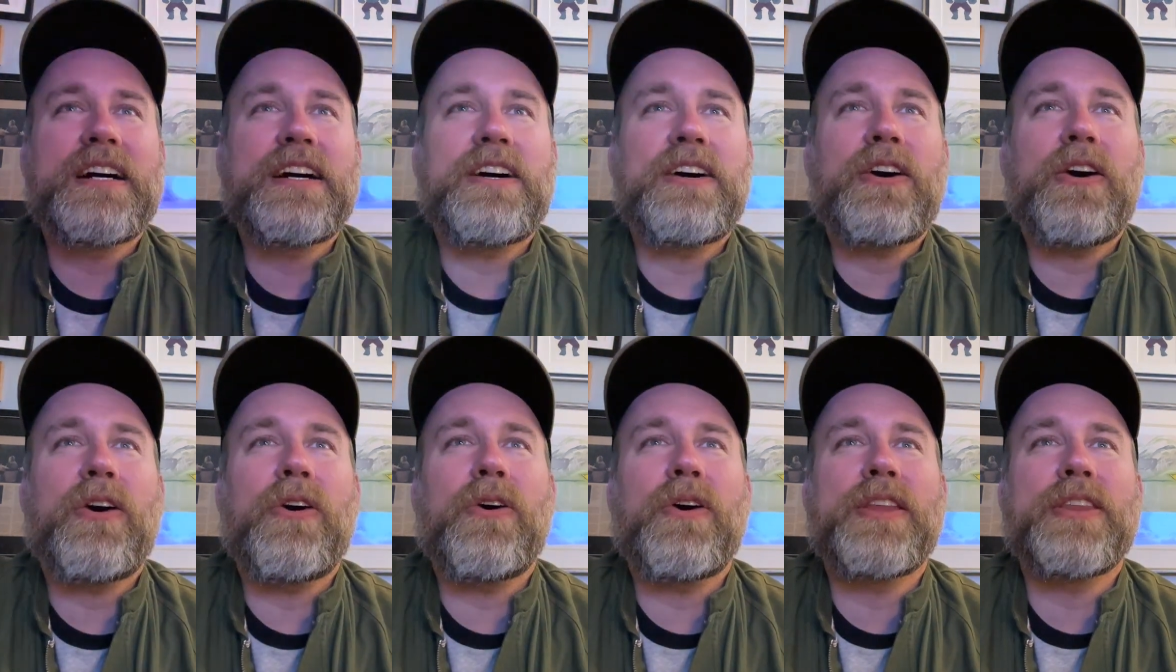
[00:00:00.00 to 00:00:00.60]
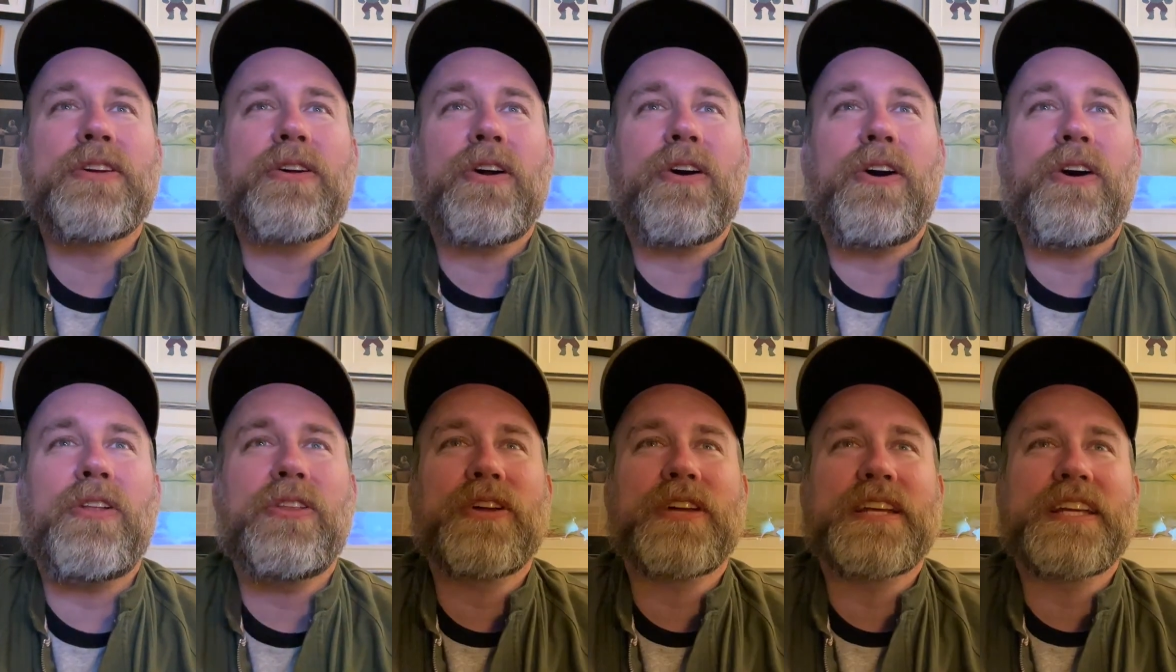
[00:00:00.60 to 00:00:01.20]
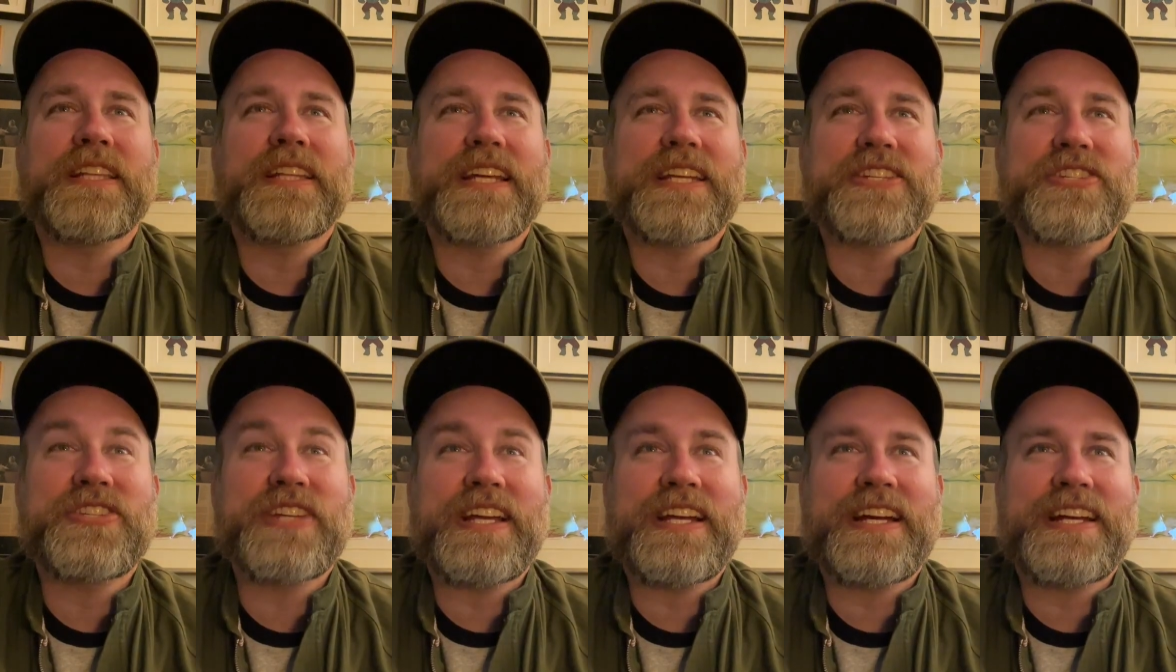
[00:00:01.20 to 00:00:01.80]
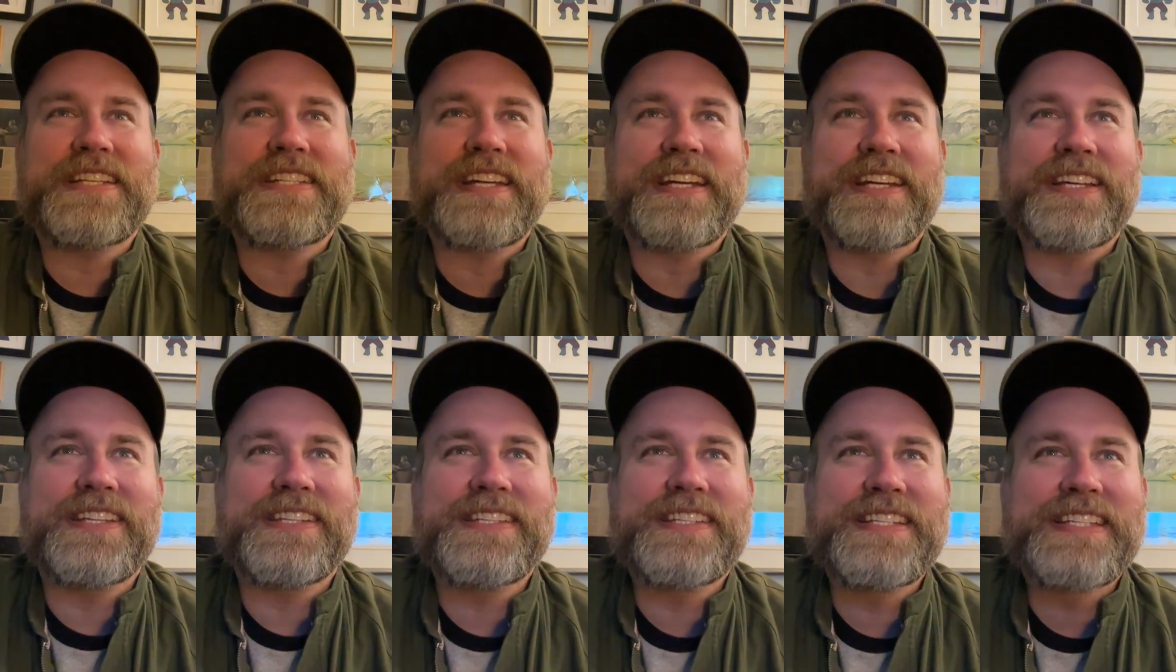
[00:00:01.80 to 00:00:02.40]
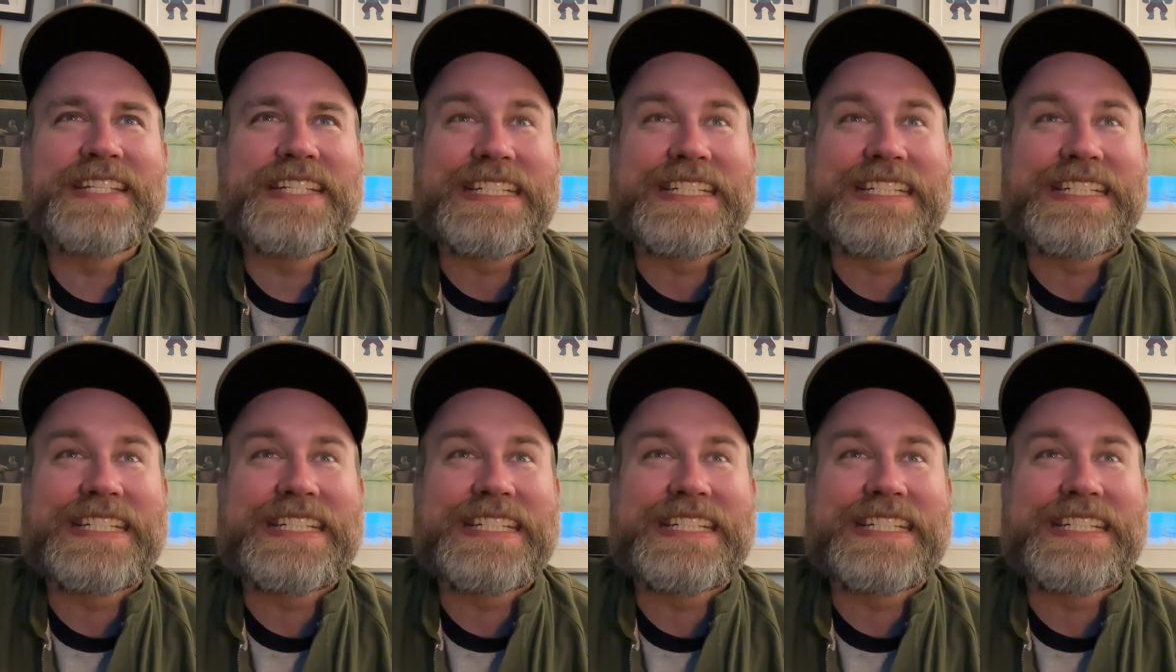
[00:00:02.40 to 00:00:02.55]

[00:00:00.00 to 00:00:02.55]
Oh, and they're all looking like Jedi tails.